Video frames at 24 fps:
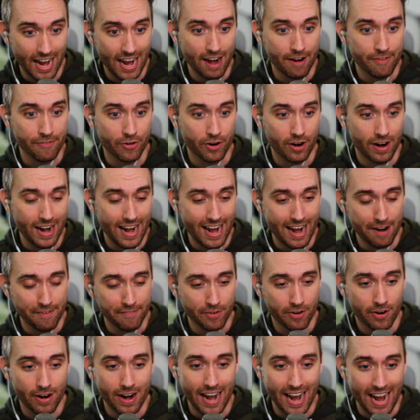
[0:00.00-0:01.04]
ever,
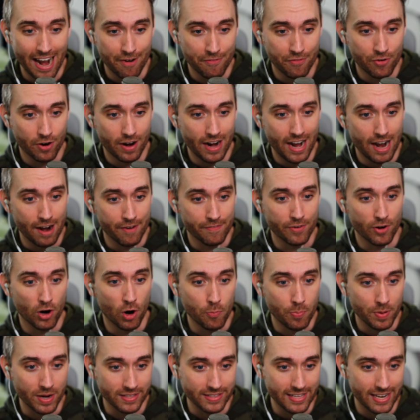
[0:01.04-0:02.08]
ever, ever, ever
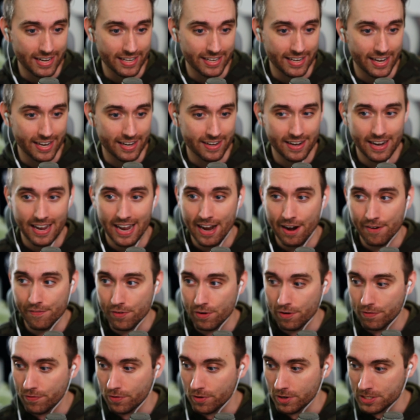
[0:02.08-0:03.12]
opening that again,
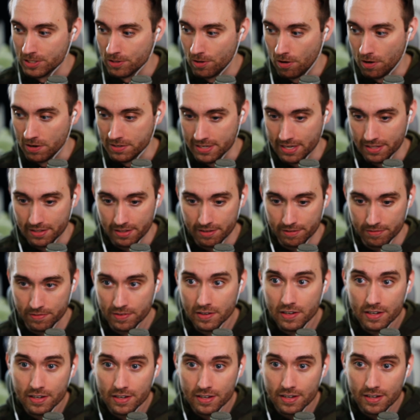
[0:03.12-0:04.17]
ever for as long as I live.
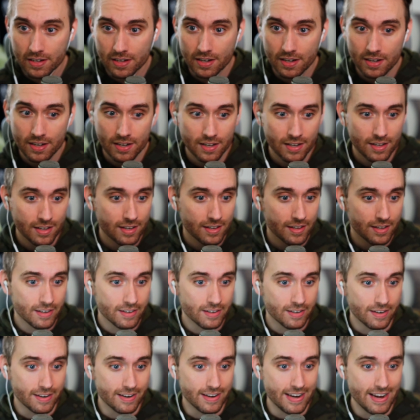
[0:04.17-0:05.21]

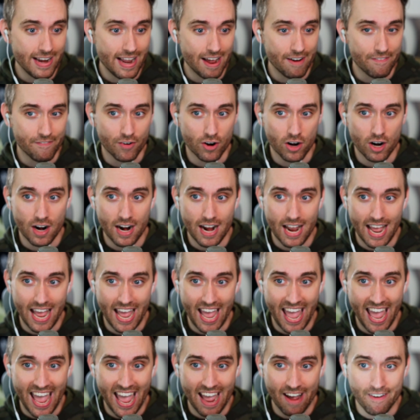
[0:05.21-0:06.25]
Never,
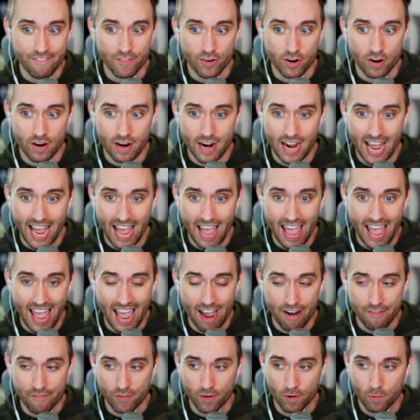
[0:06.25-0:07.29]
ever,
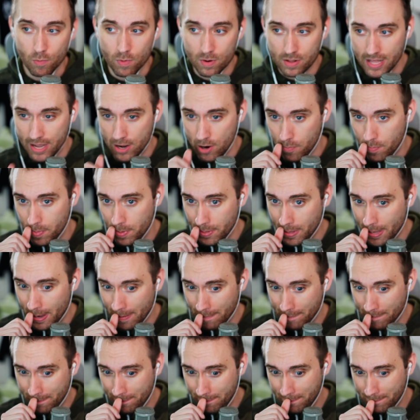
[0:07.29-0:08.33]
ever will I open
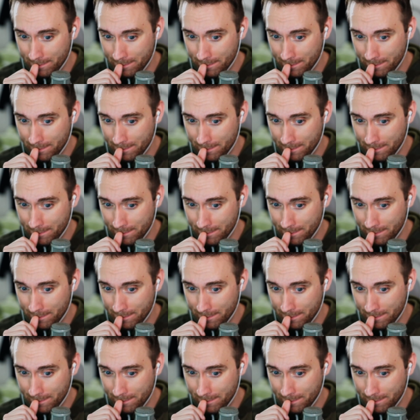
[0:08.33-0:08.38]
that.